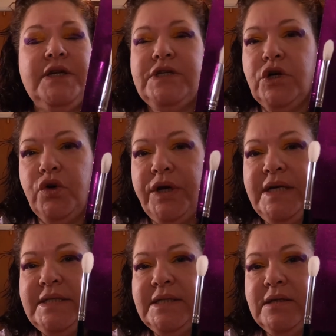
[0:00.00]
a
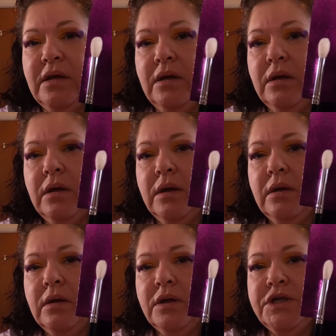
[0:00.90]
crease
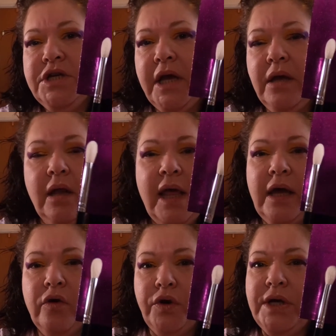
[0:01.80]
shade, like
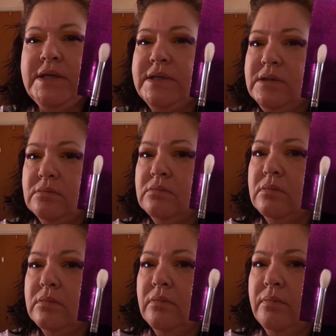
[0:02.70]
a crease
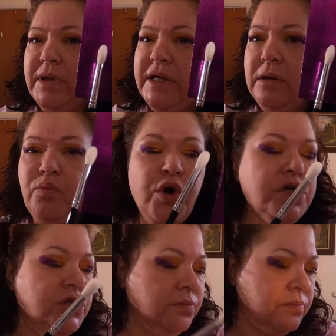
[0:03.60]
blending
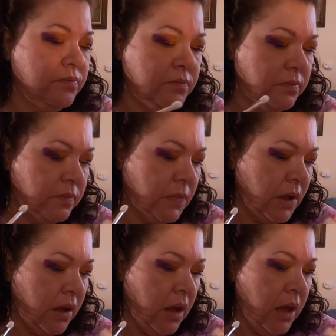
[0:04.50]
brush.
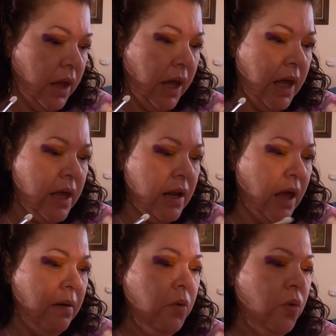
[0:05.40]
And
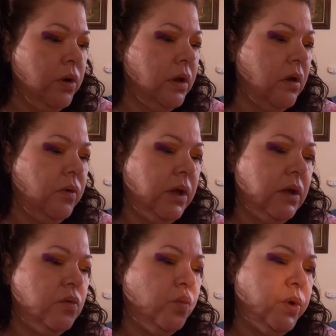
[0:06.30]
I'm going to go
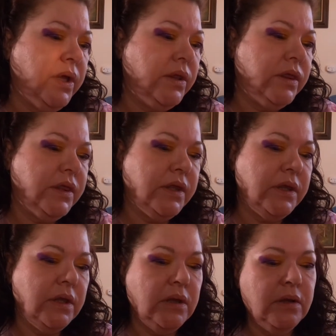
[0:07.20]
in with,